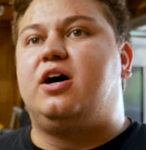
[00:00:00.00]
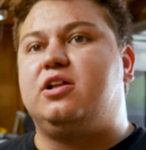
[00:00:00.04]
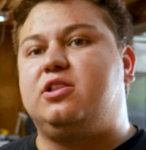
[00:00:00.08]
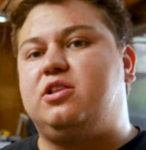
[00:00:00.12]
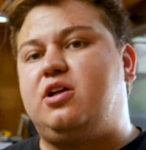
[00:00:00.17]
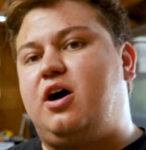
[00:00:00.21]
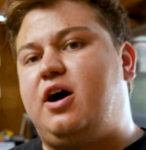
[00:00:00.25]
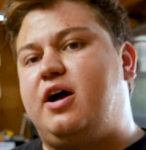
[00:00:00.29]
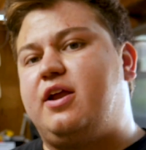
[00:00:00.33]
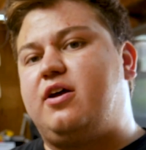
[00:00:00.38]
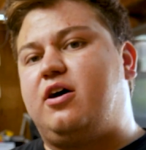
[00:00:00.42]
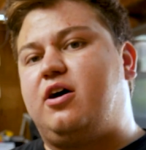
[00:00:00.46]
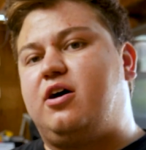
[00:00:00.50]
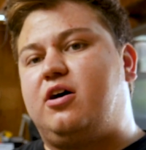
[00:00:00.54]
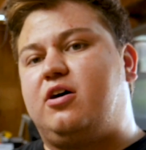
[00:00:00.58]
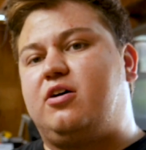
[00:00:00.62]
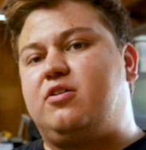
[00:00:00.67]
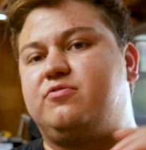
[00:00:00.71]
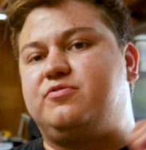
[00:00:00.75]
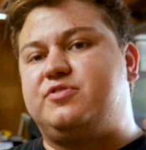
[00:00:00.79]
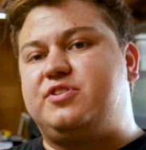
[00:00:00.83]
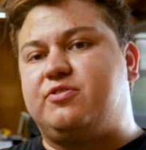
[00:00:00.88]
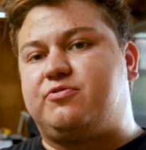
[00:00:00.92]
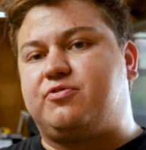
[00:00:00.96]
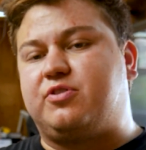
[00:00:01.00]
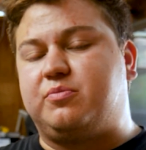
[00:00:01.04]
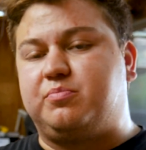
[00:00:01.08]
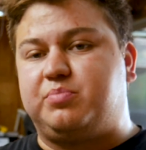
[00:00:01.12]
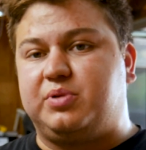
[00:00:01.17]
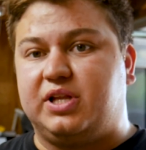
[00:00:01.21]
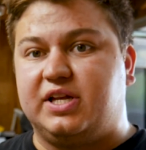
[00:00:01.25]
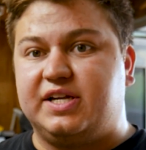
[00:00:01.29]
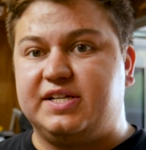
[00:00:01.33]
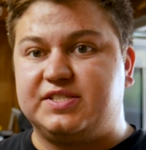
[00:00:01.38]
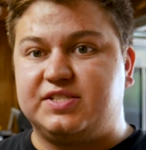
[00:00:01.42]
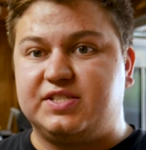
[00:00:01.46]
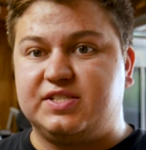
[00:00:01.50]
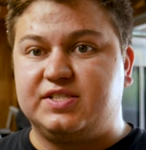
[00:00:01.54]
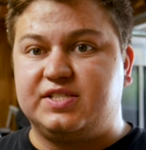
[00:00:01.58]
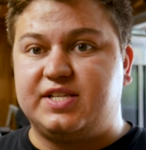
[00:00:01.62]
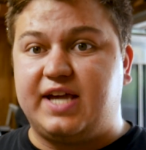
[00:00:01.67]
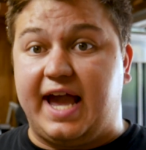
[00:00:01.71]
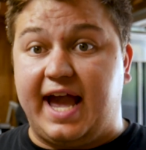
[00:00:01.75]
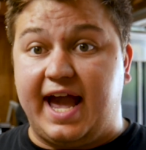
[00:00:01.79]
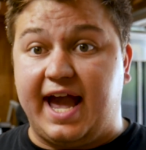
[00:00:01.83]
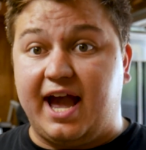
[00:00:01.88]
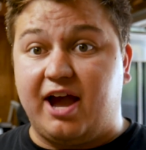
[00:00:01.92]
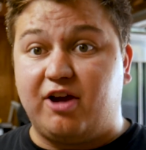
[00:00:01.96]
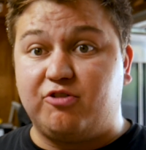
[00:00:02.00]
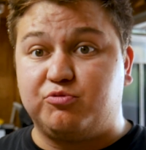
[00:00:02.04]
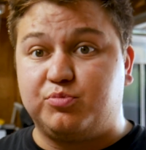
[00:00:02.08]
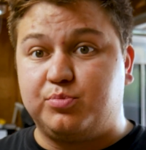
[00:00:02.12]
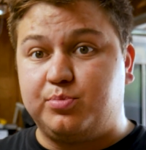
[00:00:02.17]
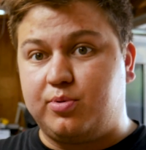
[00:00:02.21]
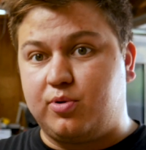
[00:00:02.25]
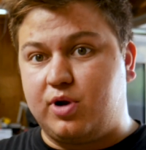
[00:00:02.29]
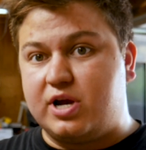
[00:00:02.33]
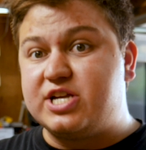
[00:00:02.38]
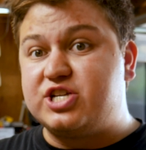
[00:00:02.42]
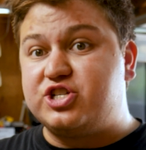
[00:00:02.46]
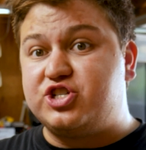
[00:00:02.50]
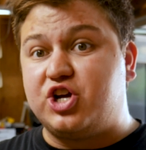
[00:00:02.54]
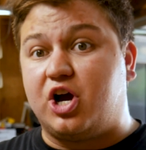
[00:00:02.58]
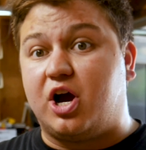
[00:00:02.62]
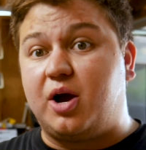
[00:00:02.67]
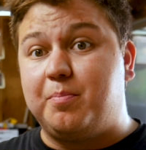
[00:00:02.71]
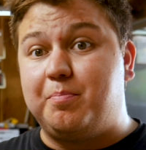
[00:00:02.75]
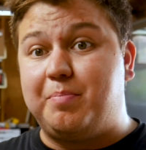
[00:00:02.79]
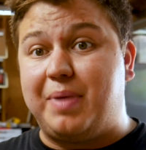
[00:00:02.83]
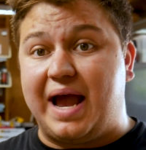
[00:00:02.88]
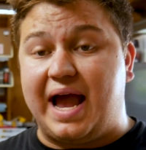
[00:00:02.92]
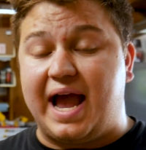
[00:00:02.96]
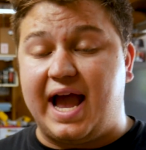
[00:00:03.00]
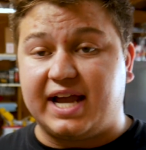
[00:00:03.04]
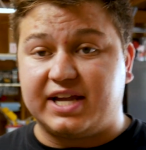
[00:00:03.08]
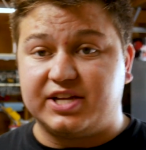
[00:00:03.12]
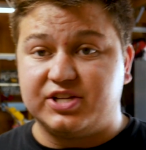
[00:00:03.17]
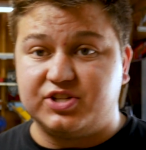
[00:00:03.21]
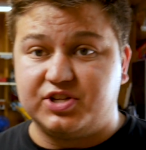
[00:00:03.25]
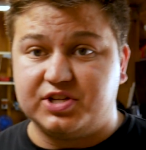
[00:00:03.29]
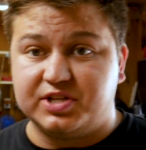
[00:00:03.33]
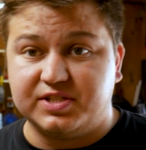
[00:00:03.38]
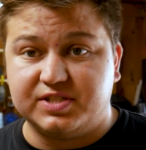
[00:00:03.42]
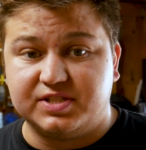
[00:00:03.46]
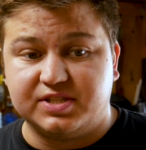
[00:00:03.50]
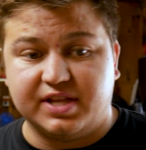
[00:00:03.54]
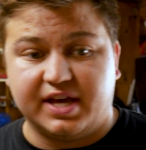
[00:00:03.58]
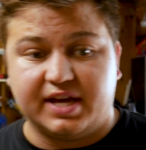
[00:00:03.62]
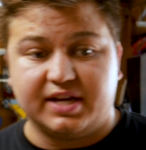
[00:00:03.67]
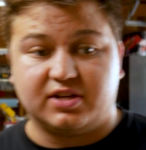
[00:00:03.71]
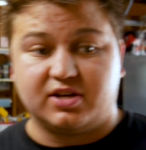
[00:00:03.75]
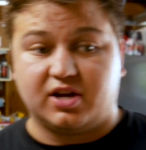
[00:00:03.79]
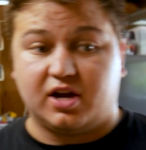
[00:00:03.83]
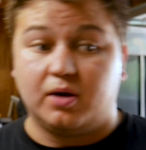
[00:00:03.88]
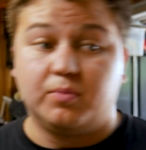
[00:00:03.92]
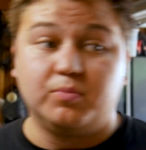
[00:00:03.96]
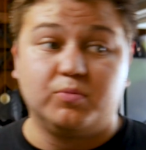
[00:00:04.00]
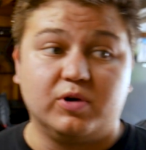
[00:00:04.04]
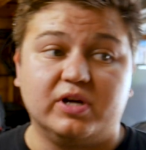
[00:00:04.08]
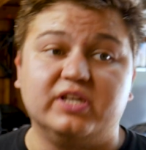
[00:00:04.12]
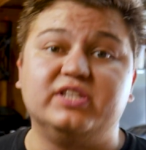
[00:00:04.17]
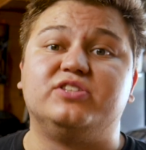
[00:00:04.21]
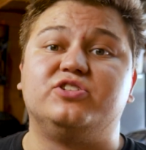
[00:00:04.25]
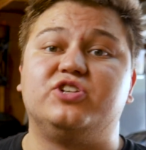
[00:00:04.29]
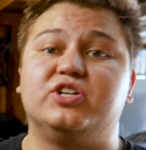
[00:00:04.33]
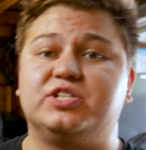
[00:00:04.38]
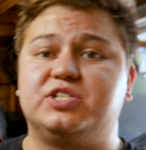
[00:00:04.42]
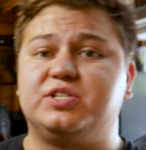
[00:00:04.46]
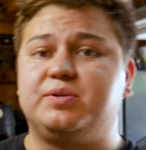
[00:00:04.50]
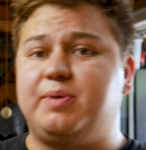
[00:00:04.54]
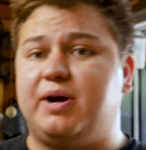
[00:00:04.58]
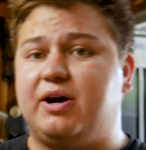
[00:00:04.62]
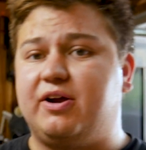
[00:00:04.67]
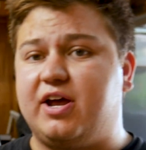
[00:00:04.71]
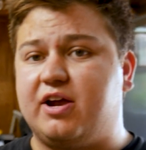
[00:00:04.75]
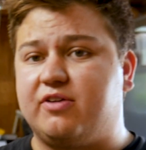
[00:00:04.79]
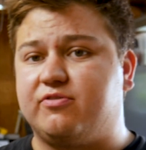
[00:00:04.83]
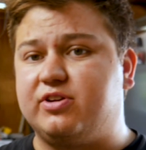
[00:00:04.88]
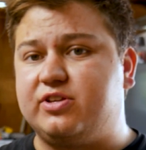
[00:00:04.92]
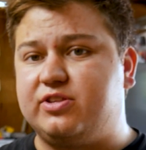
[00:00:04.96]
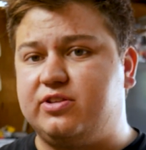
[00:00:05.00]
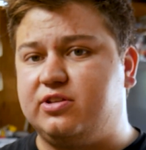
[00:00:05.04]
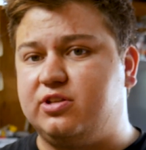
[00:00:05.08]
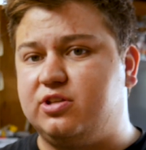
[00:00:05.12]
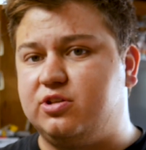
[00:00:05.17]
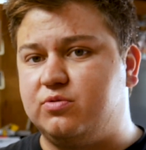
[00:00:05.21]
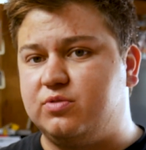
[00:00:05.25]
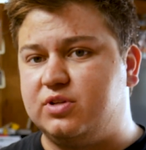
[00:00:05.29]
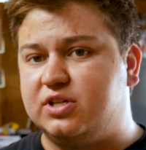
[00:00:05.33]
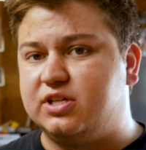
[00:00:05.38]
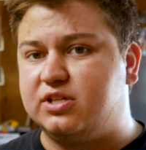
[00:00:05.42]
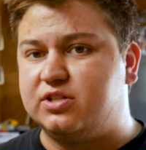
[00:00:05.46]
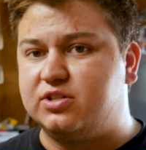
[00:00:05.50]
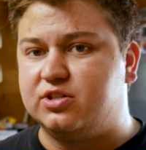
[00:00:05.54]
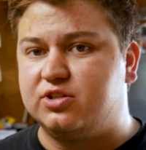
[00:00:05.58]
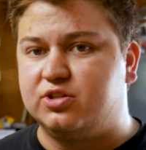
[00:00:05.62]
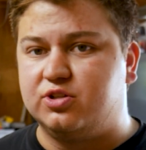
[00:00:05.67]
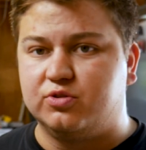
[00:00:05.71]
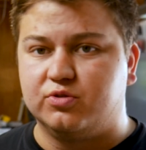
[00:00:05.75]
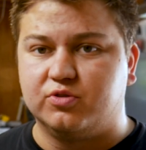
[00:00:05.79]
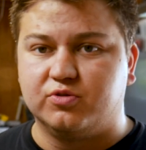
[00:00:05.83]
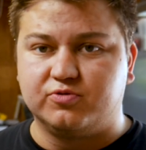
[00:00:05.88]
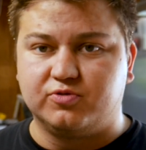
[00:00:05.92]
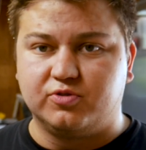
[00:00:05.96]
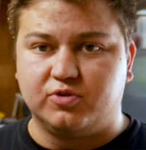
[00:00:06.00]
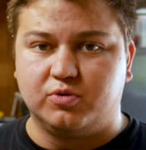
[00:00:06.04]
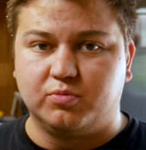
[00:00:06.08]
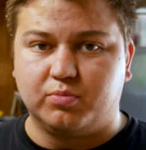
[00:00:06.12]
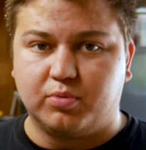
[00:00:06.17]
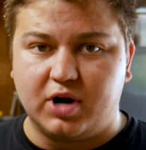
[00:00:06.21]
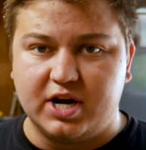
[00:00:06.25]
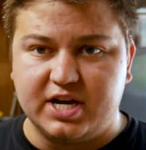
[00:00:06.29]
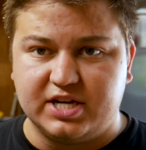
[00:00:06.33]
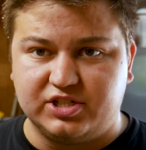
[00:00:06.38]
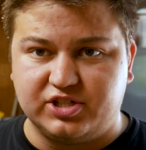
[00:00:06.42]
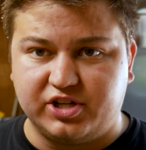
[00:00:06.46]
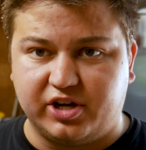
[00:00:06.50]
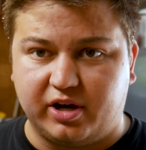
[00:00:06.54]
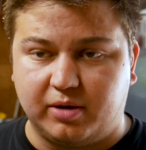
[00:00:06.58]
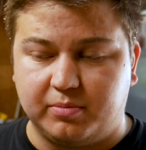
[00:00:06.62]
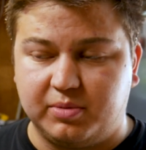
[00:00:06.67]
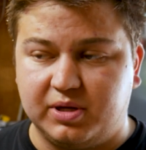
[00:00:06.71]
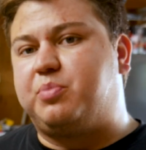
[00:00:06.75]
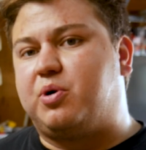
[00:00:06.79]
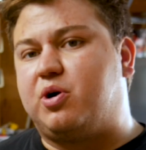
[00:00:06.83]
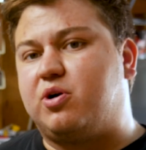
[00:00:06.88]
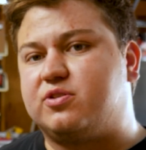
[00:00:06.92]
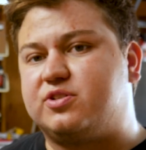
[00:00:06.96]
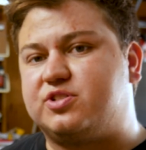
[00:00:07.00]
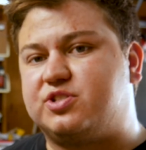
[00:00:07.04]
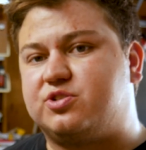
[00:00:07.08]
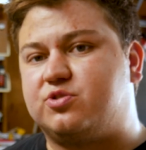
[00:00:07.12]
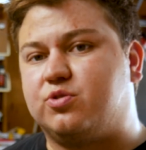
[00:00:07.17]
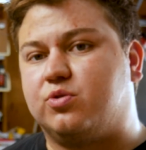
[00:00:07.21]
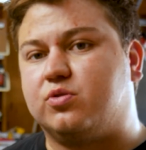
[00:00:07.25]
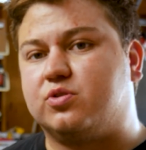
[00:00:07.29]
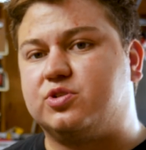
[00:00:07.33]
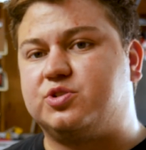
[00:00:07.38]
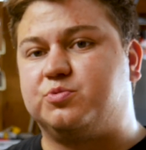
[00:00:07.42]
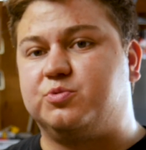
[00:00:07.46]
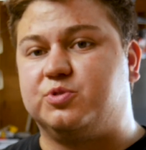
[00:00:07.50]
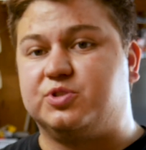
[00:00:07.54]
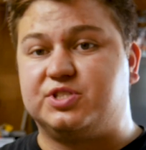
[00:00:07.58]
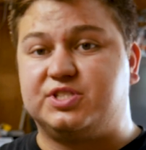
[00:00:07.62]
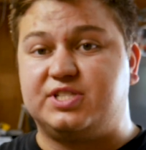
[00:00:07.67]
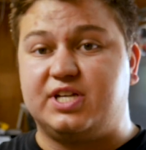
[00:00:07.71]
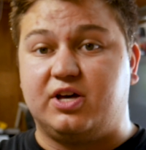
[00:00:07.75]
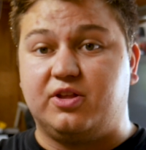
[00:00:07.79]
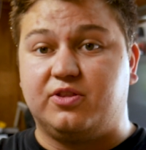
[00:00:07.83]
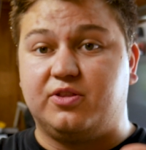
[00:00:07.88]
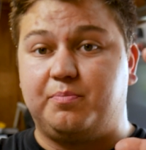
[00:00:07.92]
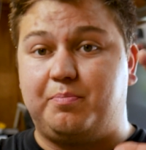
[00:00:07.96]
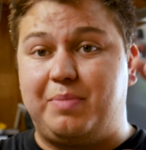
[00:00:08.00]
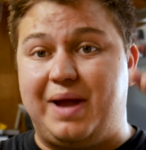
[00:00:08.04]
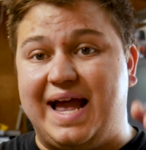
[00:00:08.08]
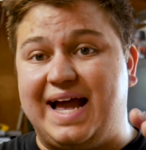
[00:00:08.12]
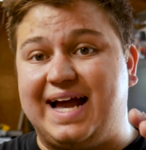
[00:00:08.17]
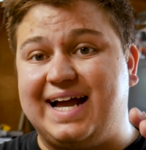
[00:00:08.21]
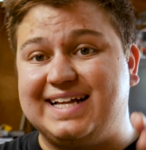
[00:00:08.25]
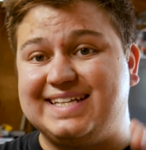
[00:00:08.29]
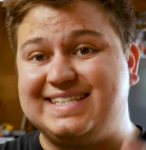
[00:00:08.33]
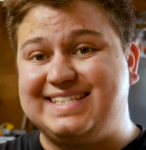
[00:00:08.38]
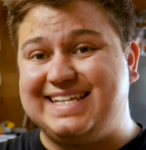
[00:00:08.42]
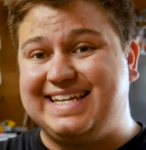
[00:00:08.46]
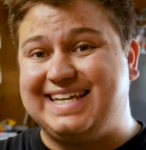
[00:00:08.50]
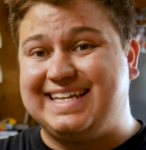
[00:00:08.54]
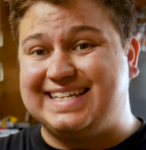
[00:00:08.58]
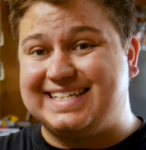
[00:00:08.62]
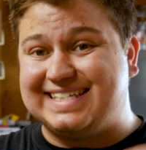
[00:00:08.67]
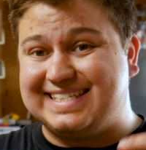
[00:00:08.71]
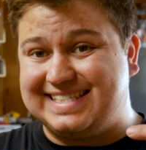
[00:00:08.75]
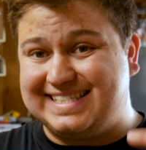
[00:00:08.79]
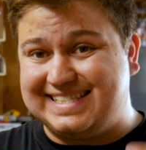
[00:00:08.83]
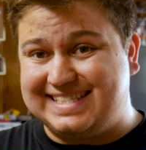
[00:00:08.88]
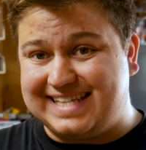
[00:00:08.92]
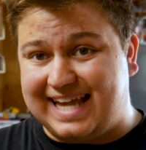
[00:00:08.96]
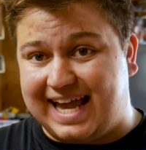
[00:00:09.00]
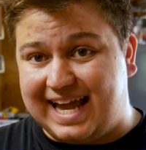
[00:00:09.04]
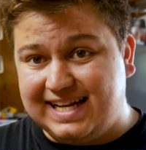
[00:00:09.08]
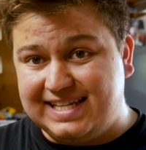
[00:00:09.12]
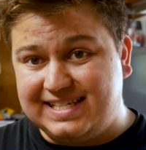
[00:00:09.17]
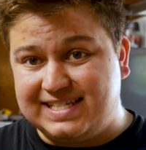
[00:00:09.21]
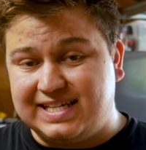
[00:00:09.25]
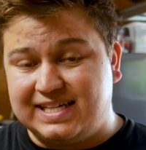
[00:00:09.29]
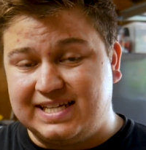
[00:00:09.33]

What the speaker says: A lot of different places have brake job packages that come with just about everything you need to do a full brake job. Parts stores will sell the pads in a set.